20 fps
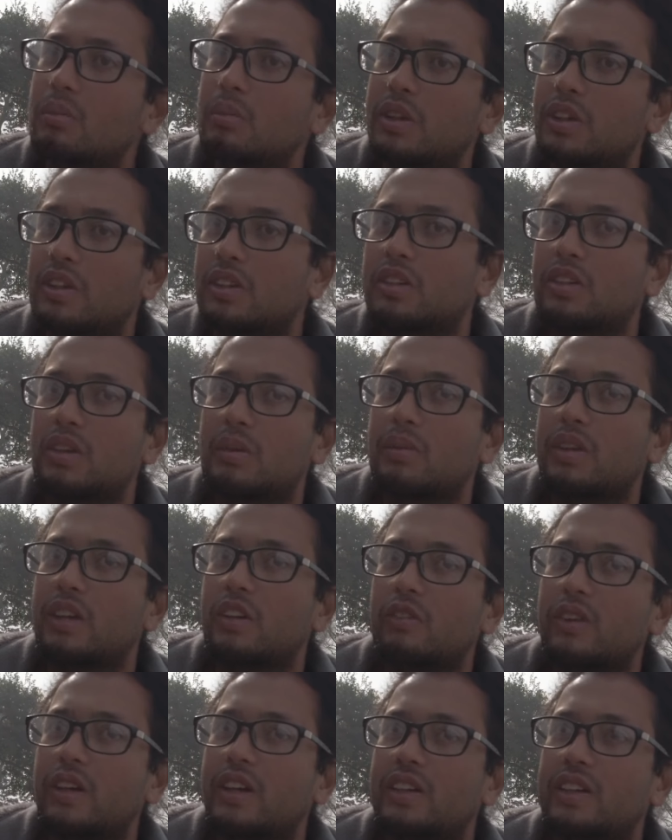because
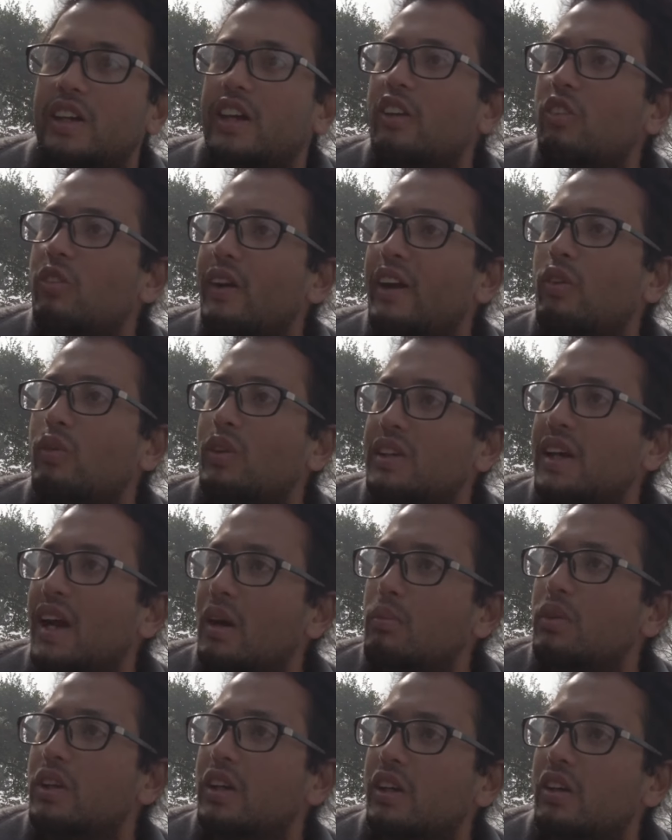something very terrifying was
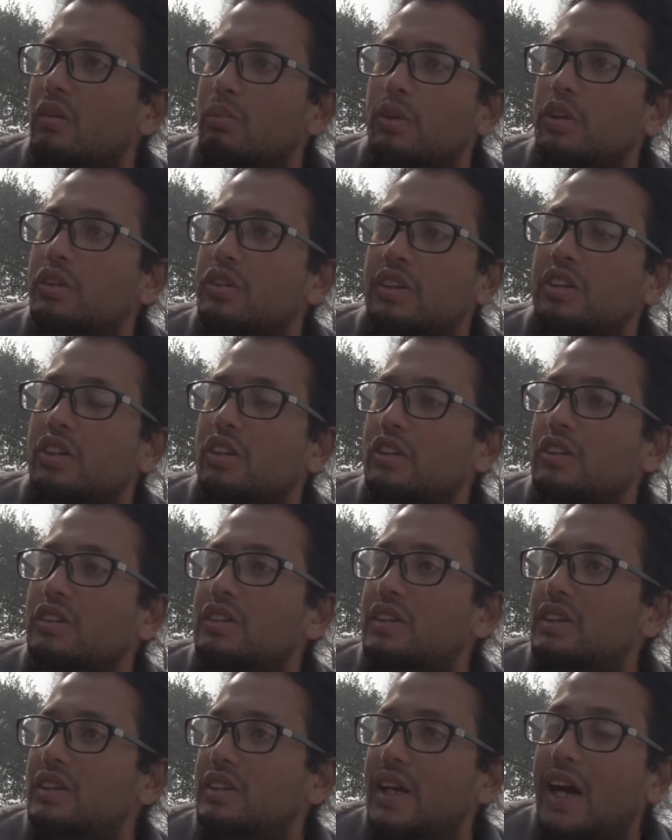happening. A person
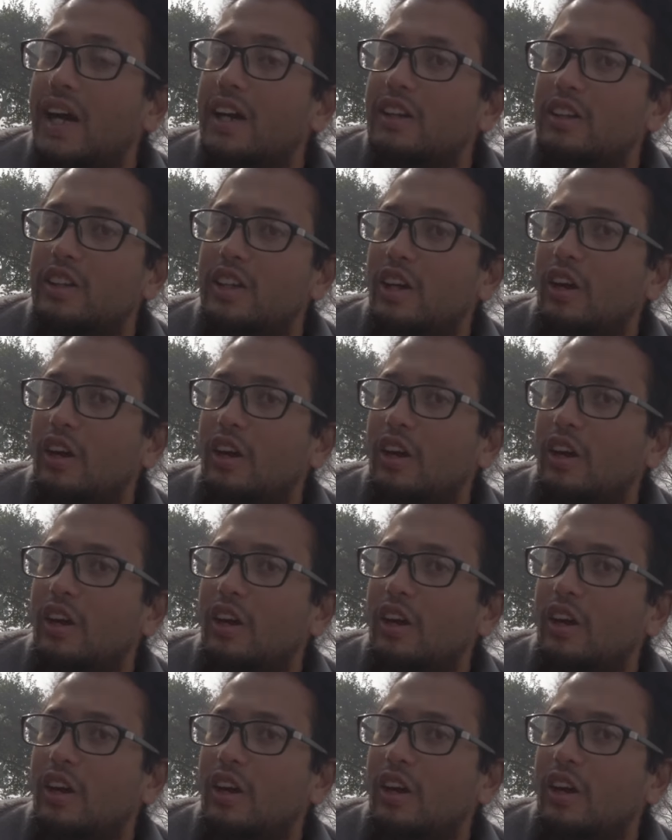just died.